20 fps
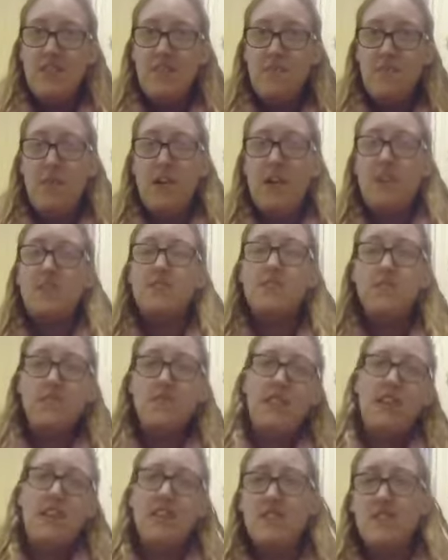but
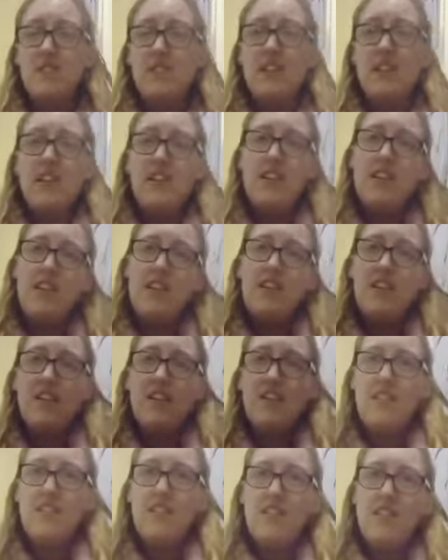sometimes it,
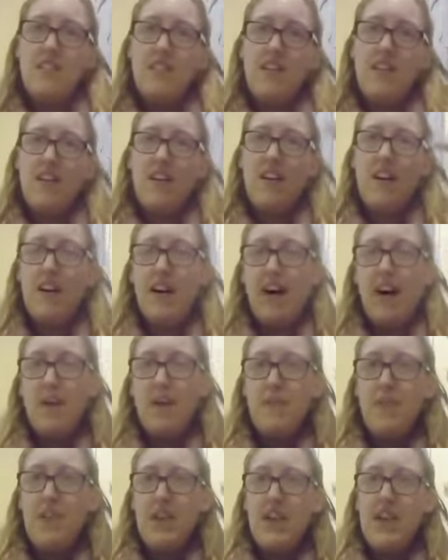
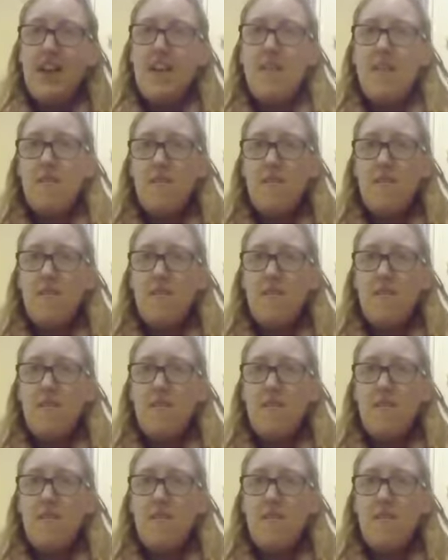happy